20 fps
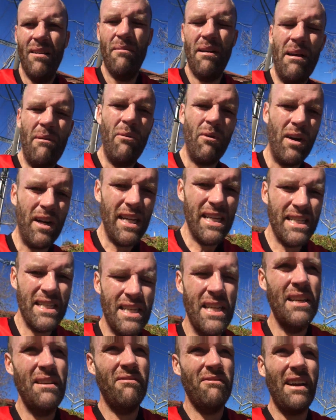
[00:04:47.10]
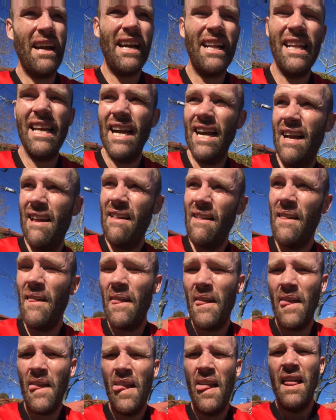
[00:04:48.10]
about what is failure.
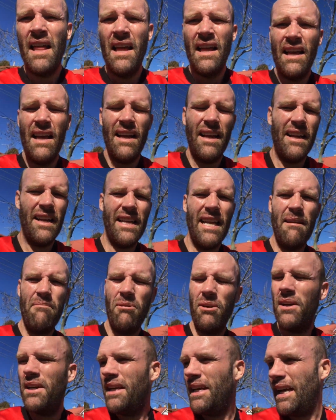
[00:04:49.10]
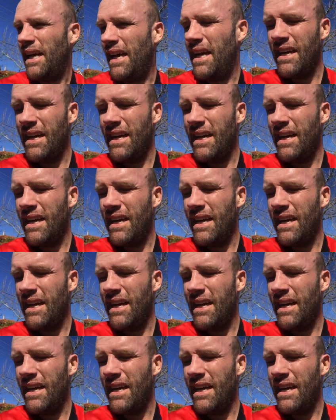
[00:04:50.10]
And I keep on